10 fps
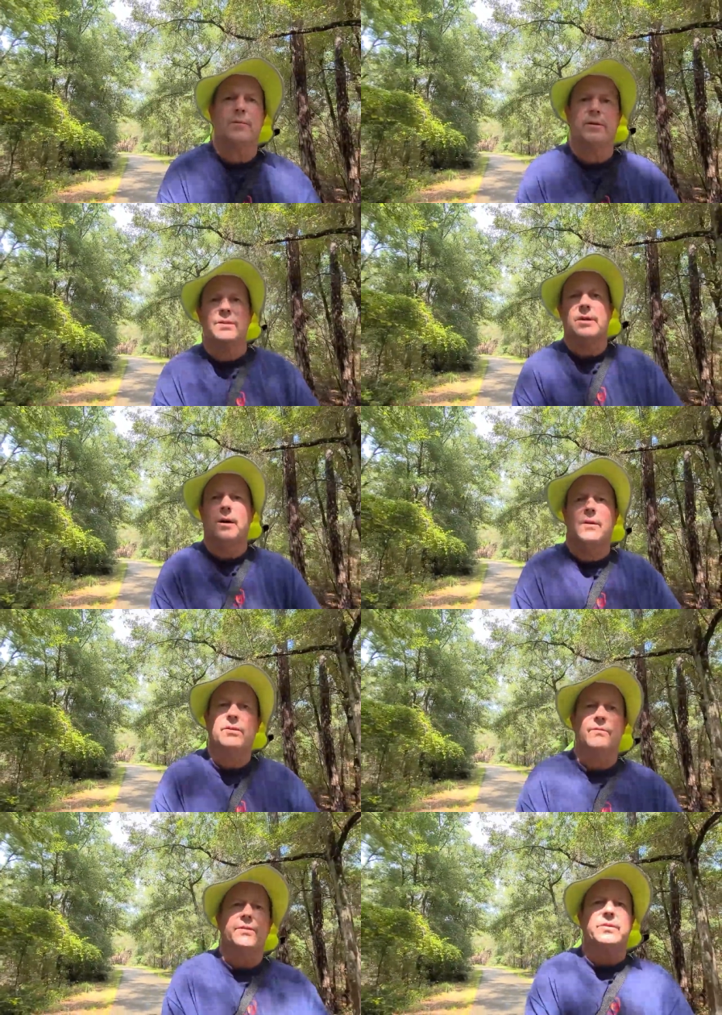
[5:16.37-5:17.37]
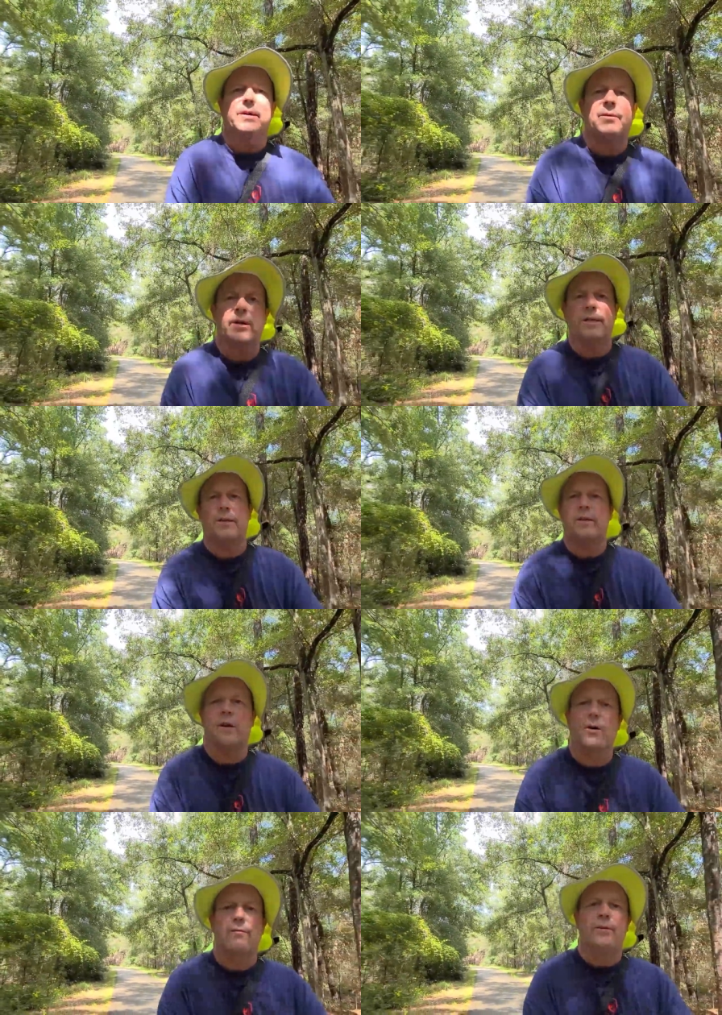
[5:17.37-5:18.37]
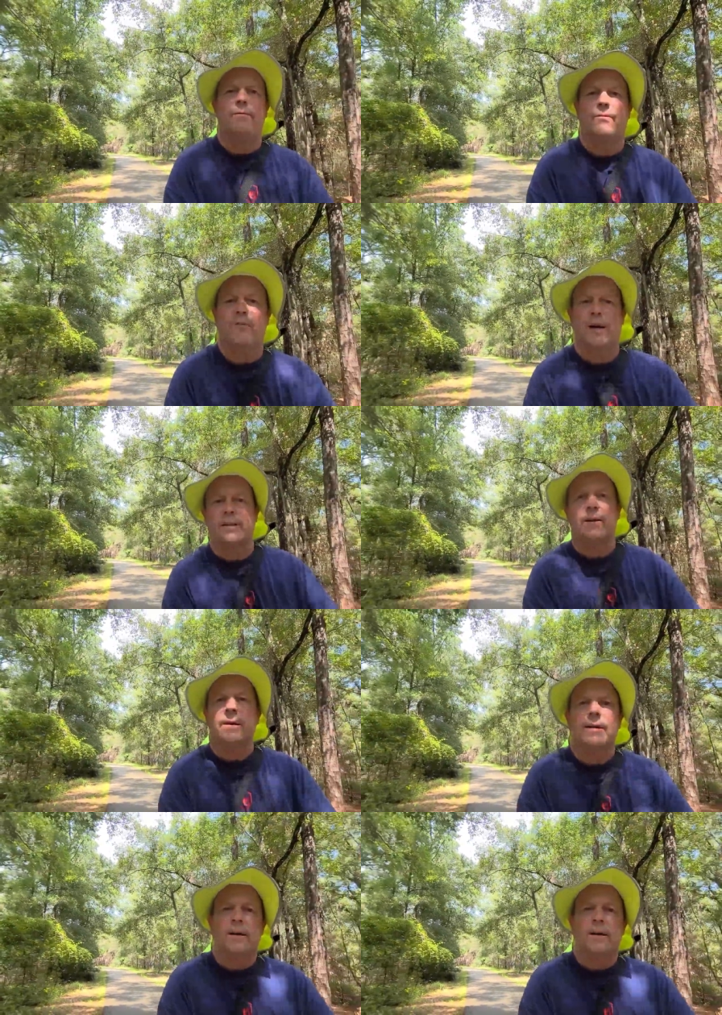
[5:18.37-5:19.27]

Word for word: immigrants all over the damn country, COVID infected,